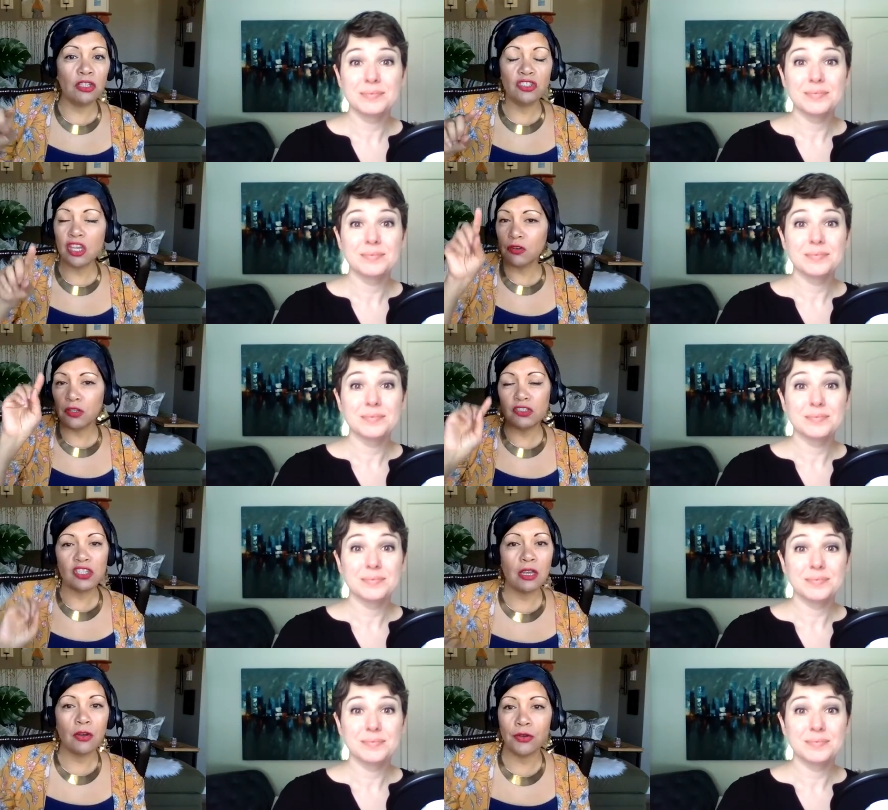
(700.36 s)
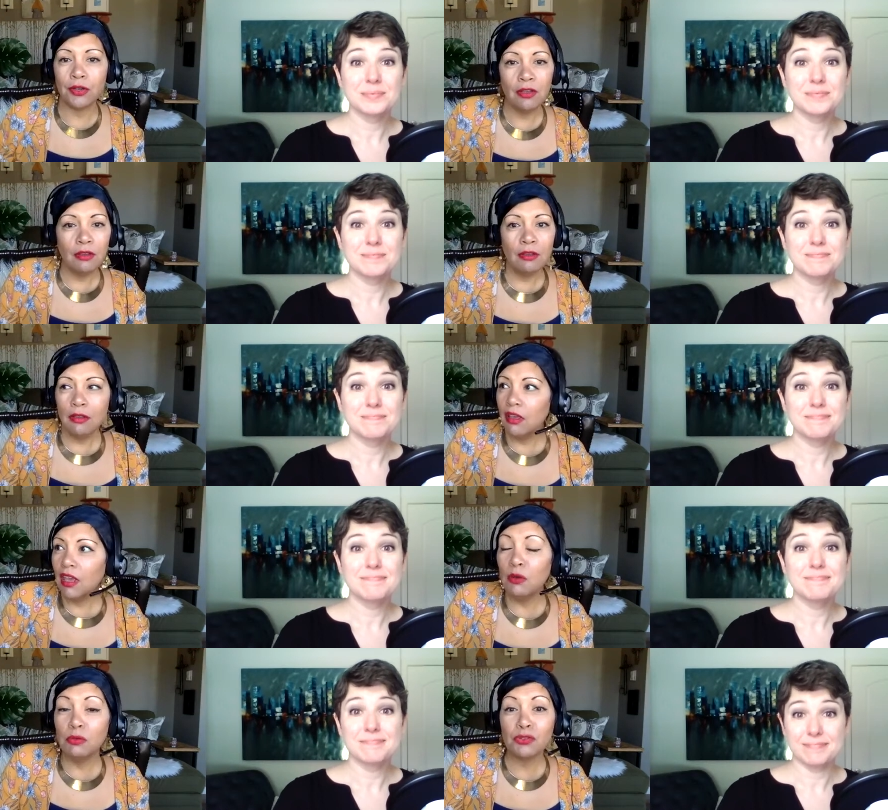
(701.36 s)
Speaker 1: and shared and shared.
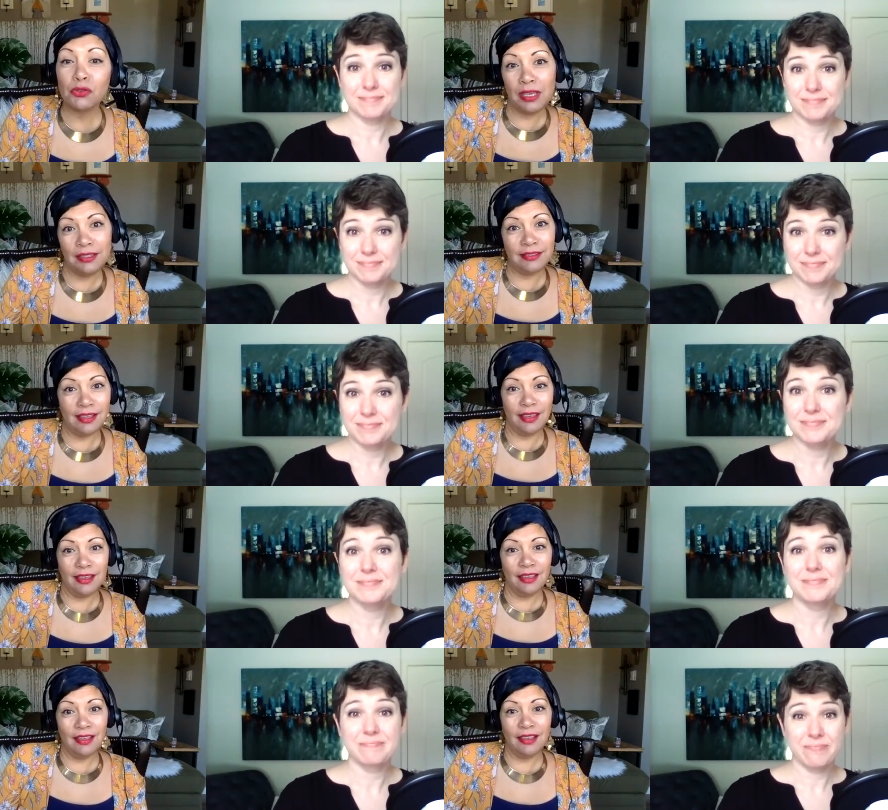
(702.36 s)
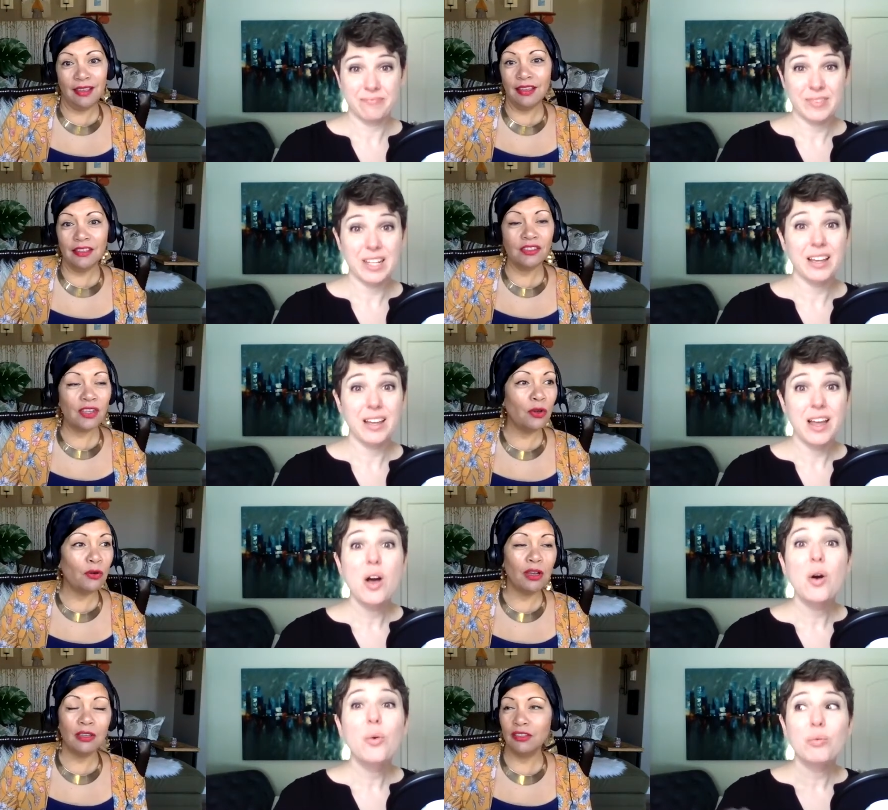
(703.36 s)
It was crazy.
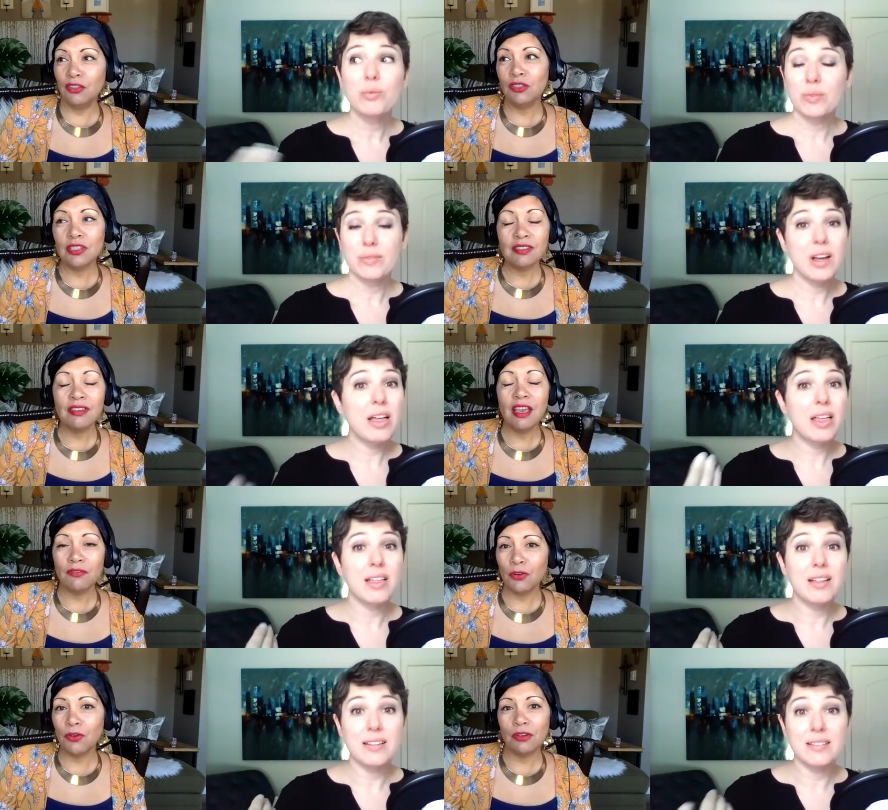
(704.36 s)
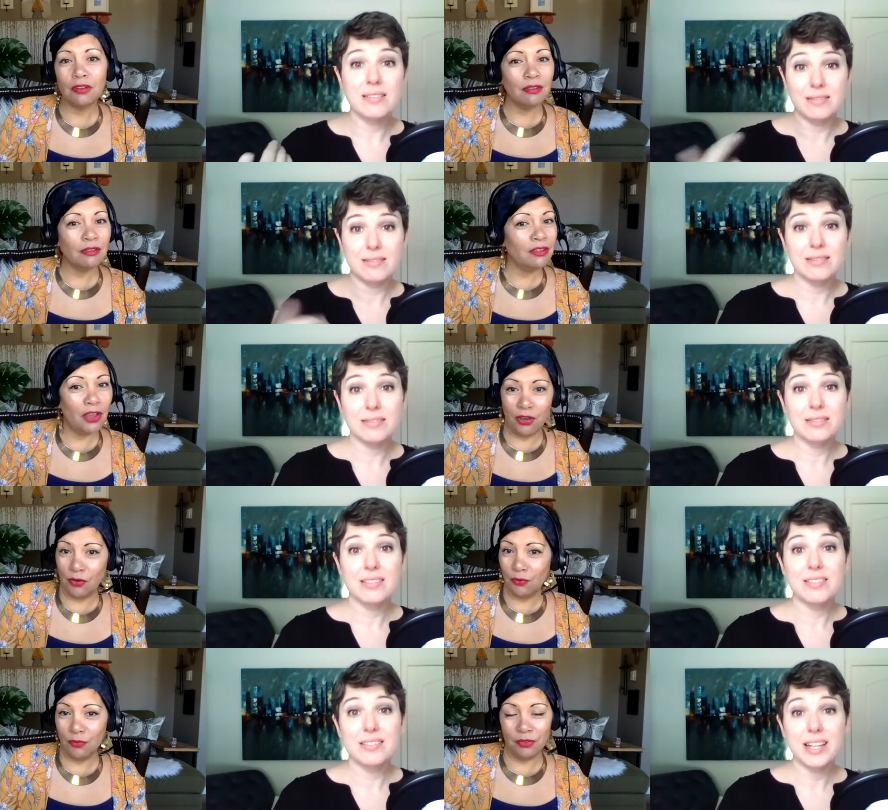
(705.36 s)
So you just never
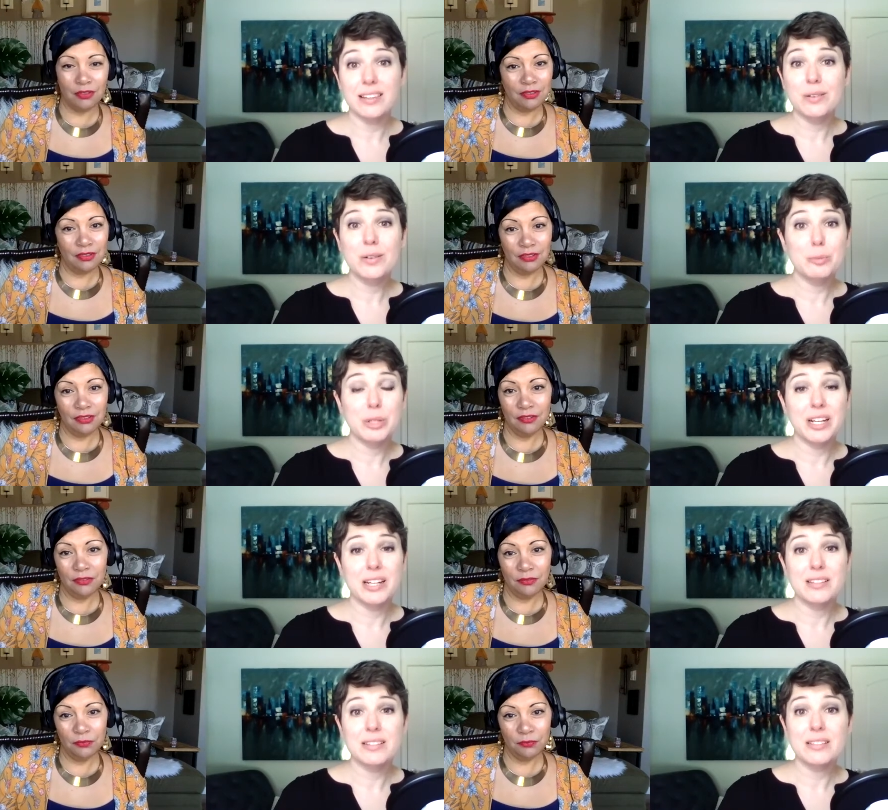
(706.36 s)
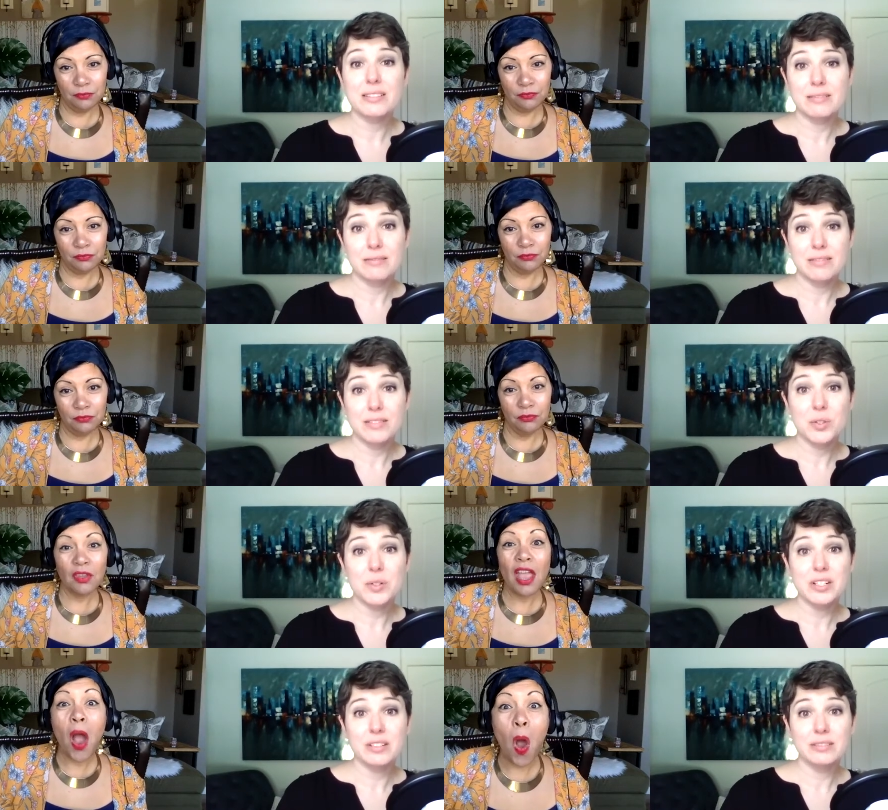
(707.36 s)
know.
Speaker 2: That local appliance
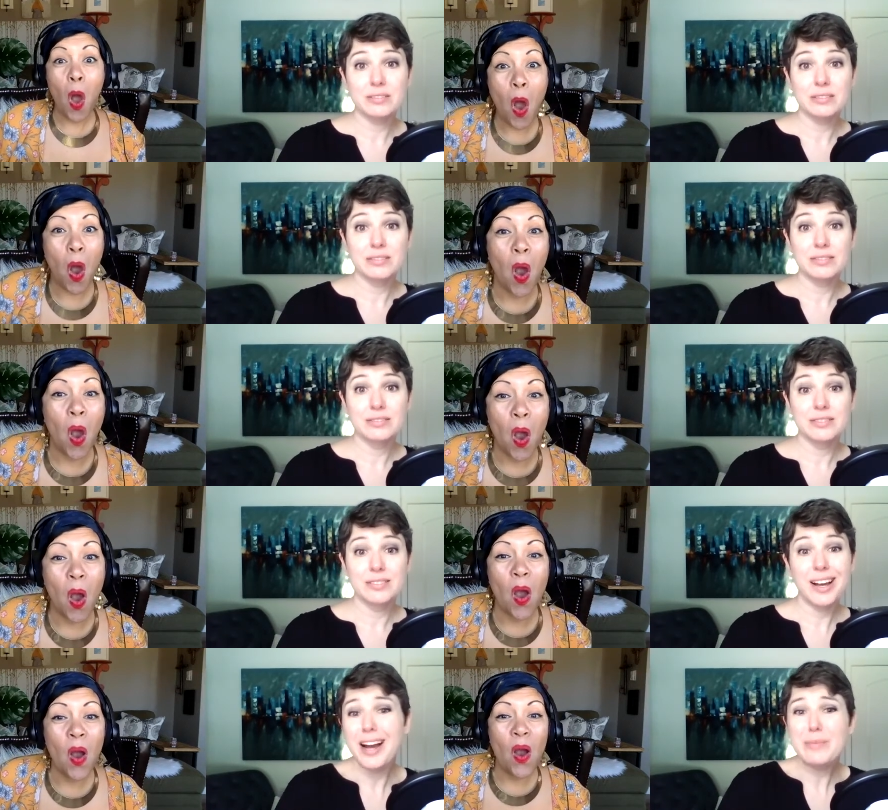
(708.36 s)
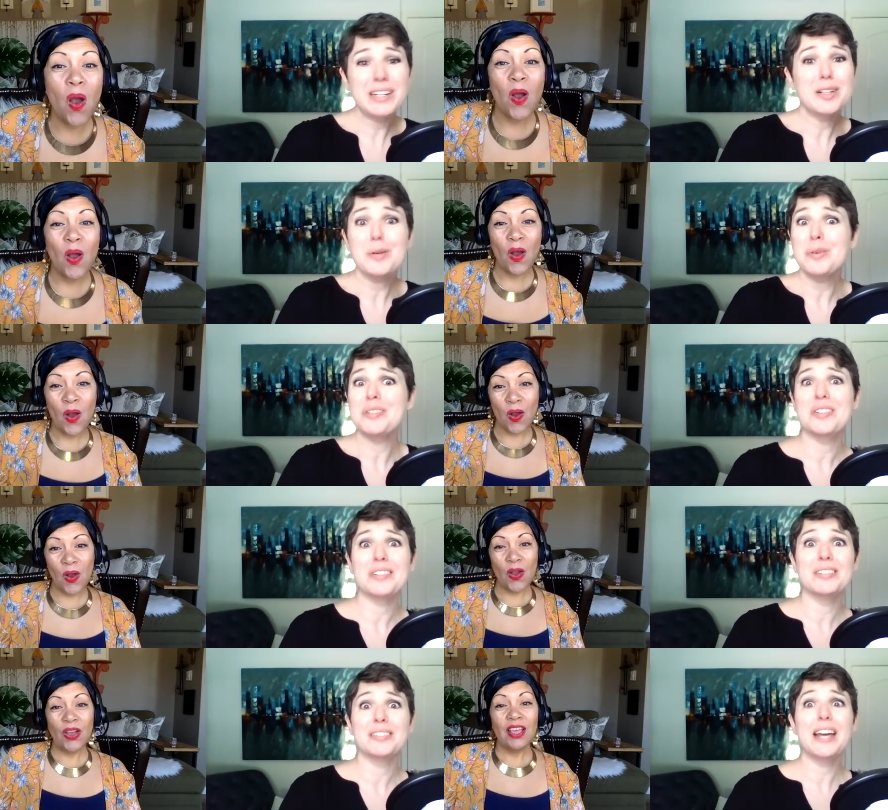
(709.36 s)
store. I'm in a
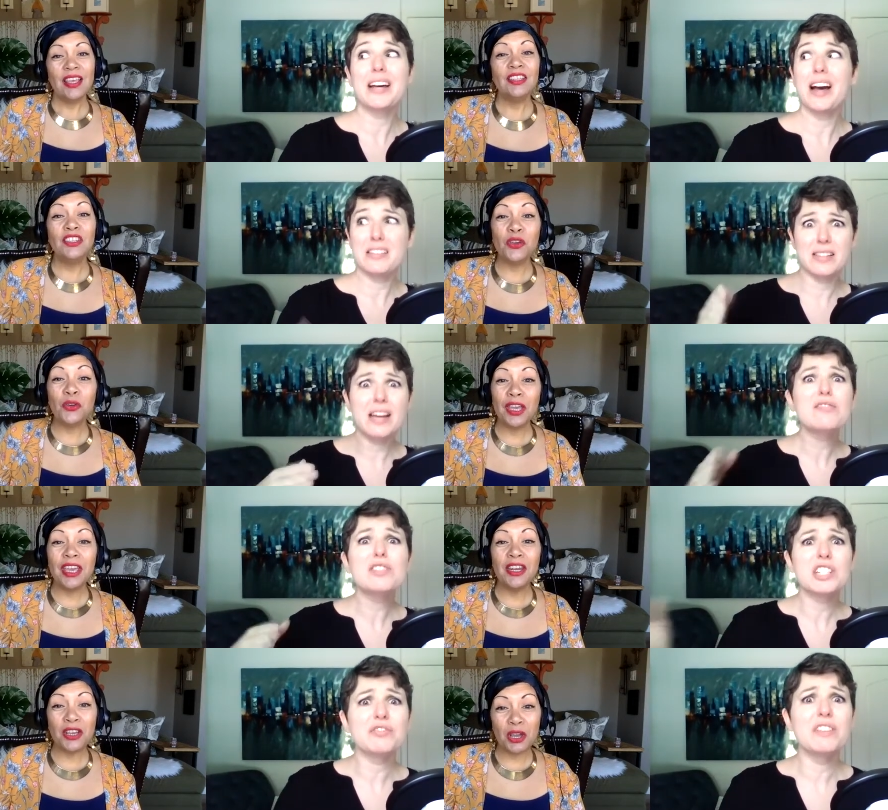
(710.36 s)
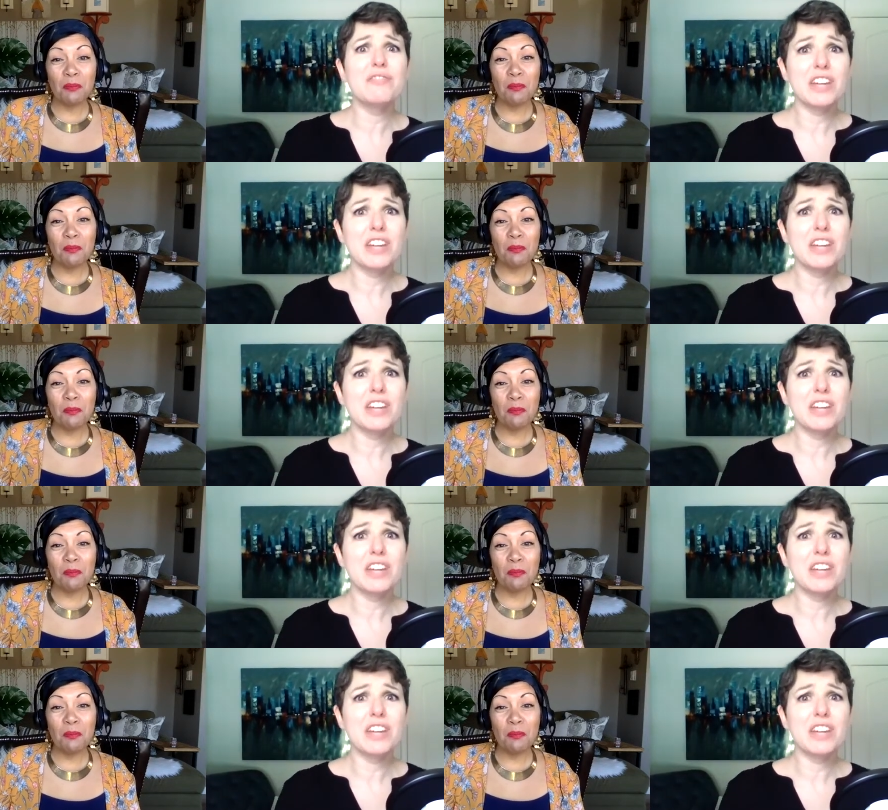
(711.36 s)
commercial. Like you're in a commercial.